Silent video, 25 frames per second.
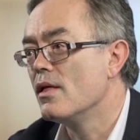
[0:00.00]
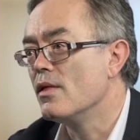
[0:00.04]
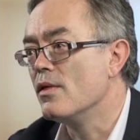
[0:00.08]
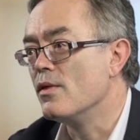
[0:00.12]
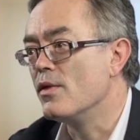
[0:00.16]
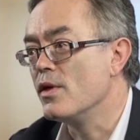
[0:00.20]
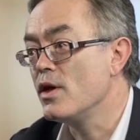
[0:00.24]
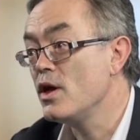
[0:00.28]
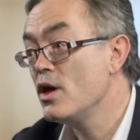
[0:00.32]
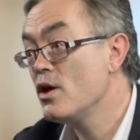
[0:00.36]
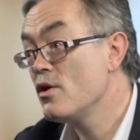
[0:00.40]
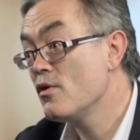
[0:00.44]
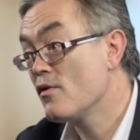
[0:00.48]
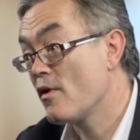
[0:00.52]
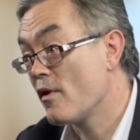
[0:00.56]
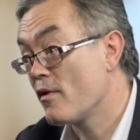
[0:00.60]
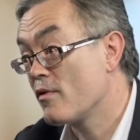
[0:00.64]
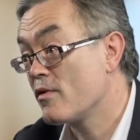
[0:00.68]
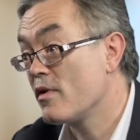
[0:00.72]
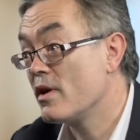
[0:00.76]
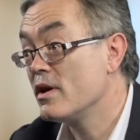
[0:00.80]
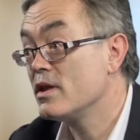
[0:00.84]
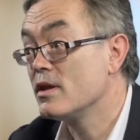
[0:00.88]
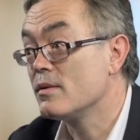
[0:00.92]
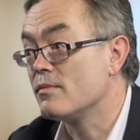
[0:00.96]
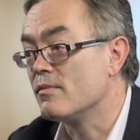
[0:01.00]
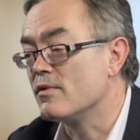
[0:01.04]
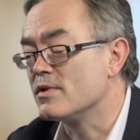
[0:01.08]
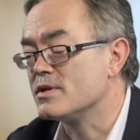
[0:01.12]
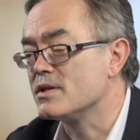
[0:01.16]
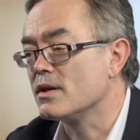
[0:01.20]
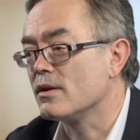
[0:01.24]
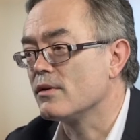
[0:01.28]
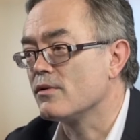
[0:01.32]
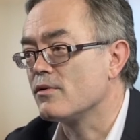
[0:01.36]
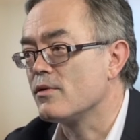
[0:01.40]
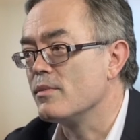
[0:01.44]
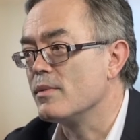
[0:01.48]
The EU referendum
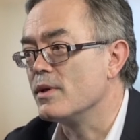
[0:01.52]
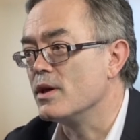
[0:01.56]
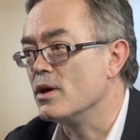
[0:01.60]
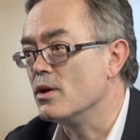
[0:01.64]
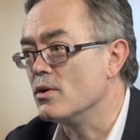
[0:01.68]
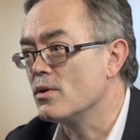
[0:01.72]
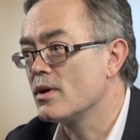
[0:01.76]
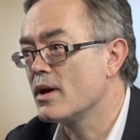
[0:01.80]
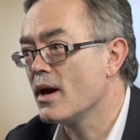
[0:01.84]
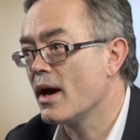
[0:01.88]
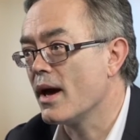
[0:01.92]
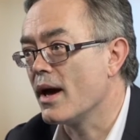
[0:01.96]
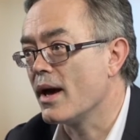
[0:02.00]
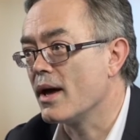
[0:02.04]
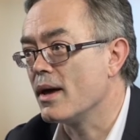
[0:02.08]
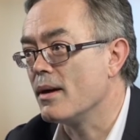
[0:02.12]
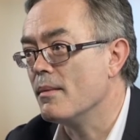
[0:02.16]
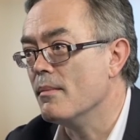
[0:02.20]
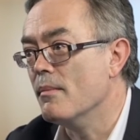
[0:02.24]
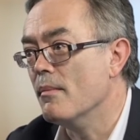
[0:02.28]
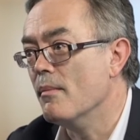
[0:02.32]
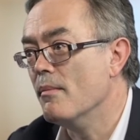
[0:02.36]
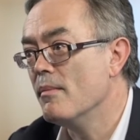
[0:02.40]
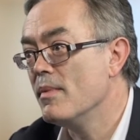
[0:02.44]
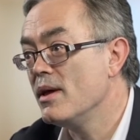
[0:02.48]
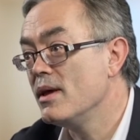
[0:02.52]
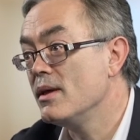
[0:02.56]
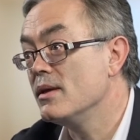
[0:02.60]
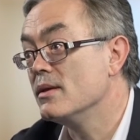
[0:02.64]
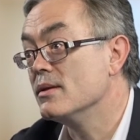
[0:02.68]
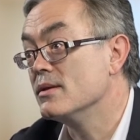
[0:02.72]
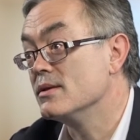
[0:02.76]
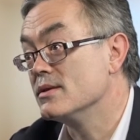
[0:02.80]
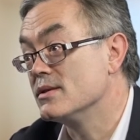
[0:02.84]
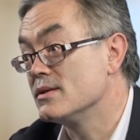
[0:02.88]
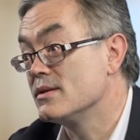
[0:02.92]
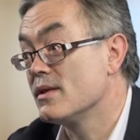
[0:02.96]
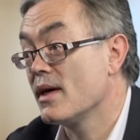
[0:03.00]
result from the UK
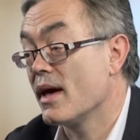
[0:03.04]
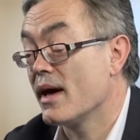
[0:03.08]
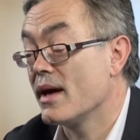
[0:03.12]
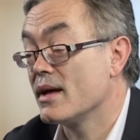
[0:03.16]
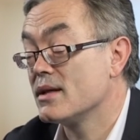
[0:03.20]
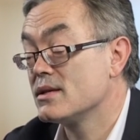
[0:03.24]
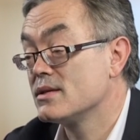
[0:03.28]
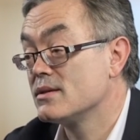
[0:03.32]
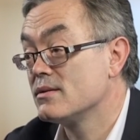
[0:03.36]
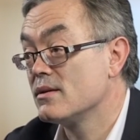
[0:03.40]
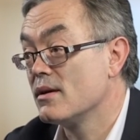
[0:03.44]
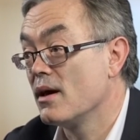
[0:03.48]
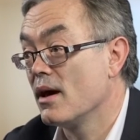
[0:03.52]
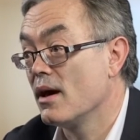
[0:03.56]
means that